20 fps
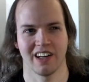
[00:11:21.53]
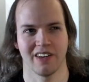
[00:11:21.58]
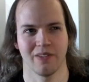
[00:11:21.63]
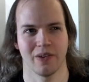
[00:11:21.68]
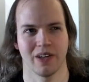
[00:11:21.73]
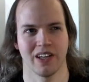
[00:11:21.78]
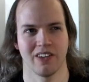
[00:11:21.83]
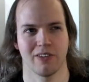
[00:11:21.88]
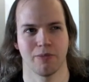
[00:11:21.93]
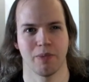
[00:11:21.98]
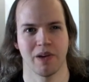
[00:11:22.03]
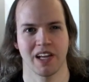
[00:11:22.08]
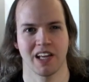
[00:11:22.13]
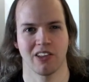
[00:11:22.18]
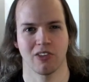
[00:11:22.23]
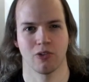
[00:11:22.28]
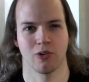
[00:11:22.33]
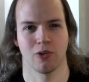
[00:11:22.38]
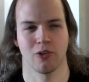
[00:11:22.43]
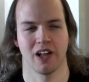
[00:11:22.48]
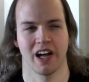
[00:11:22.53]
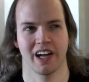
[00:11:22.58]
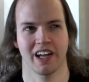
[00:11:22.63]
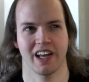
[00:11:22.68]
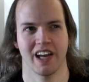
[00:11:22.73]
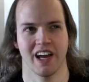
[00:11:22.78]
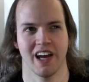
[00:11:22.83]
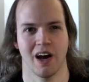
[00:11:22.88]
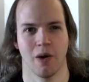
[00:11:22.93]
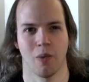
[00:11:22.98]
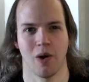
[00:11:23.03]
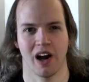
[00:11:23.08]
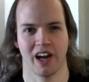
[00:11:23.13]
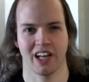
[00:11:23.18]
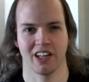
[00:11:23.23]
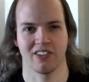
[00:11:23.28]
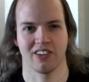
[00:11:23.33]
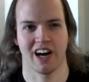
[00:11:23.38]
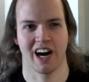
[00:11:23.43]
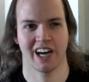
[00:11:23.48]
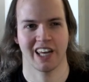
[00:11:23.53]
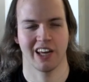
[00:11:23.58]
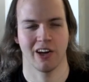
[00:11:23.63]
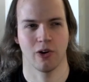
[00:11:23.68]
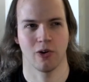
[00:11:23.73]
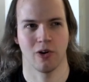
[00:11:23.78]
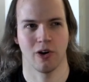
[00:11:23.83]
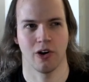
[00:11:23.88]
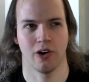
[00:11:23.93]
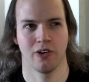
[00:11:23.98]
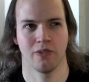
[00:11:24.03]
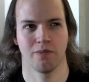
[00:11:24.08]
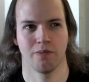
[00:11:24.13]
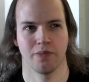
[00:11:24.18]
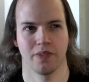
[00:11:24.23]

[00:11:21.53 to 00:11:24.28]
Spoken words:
and when he's speaking through a walkie-talkie or